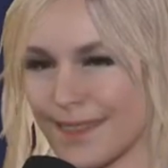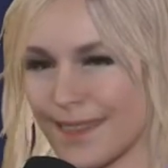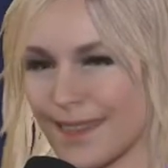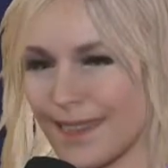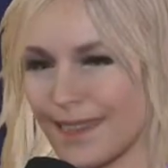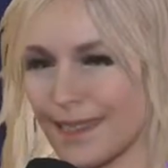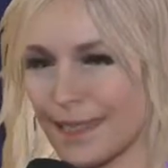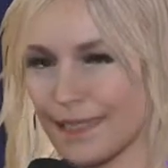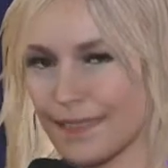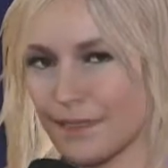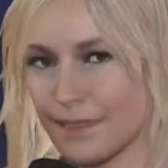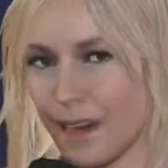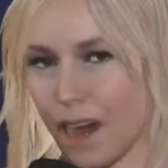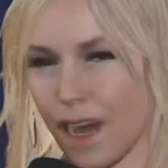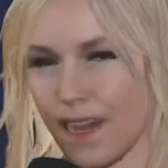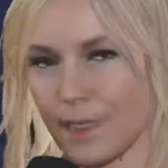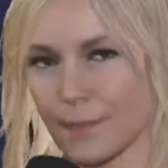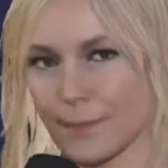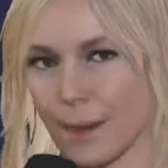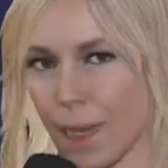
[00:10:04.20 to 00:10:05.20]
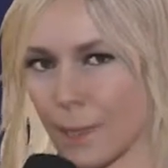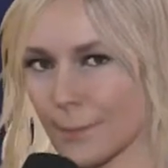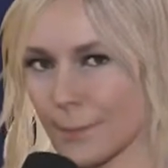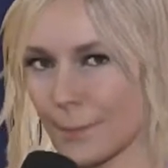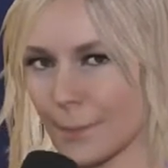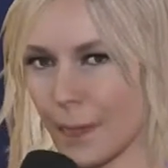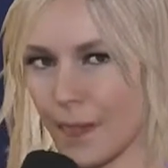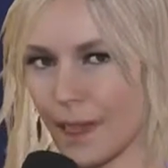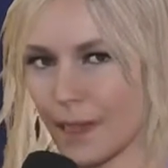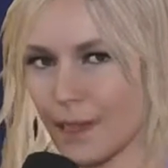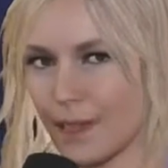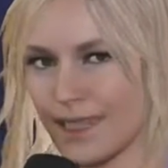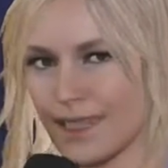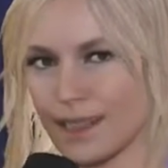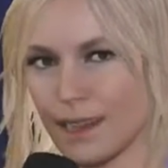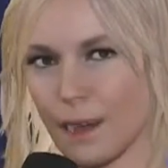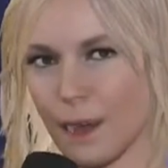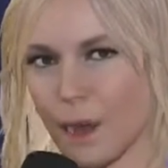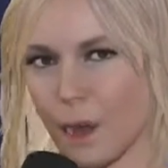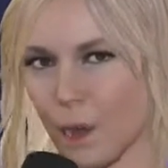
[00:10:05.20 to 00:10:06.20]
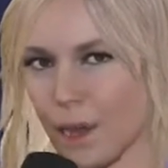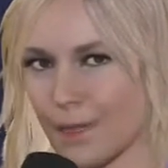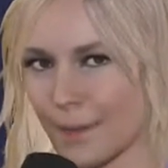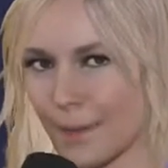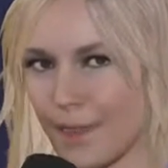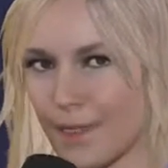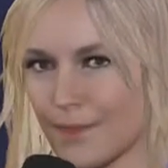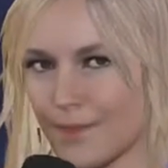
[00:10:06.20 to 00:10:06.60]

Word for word: Let's talk about Baron Corbin.